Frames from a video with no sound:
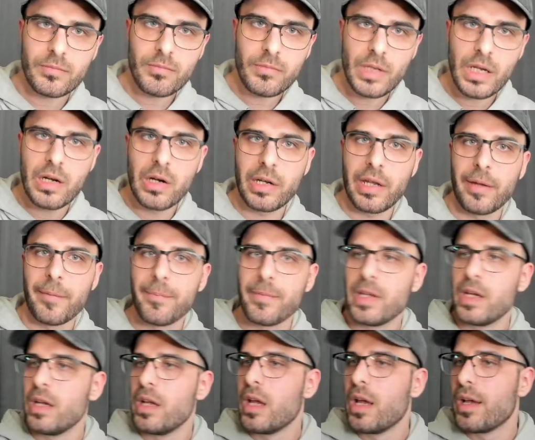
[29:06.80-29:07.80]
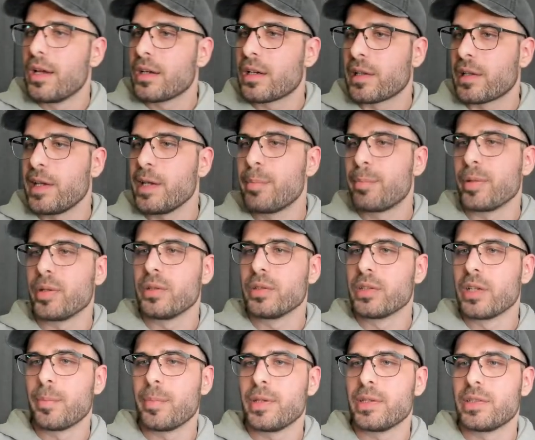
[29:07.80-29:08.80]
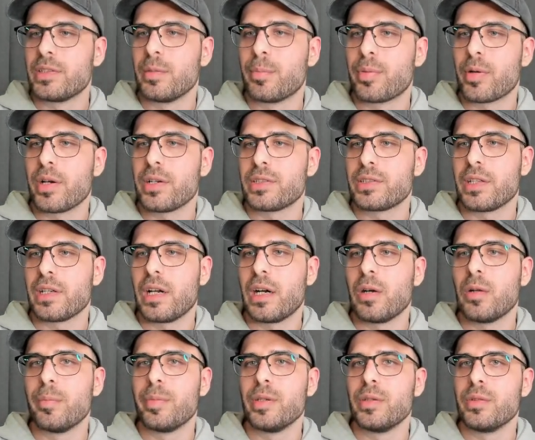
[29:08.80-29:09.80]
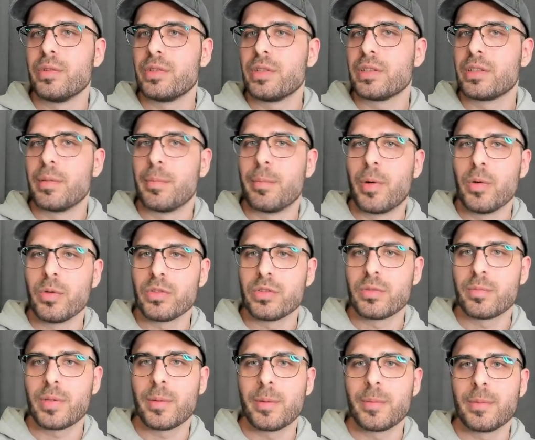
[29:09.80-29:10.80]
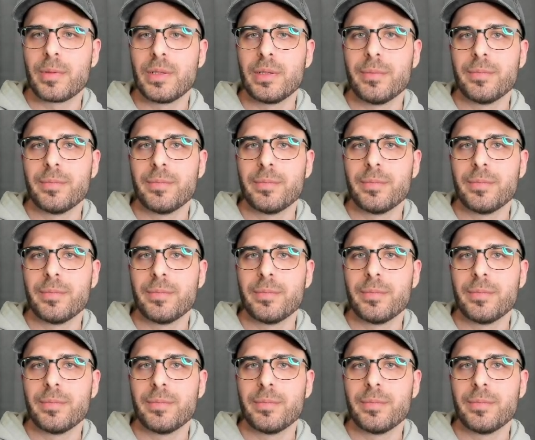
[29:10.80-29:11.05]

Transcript: Okay, clay buildup is the brush that I'll be using the most probably.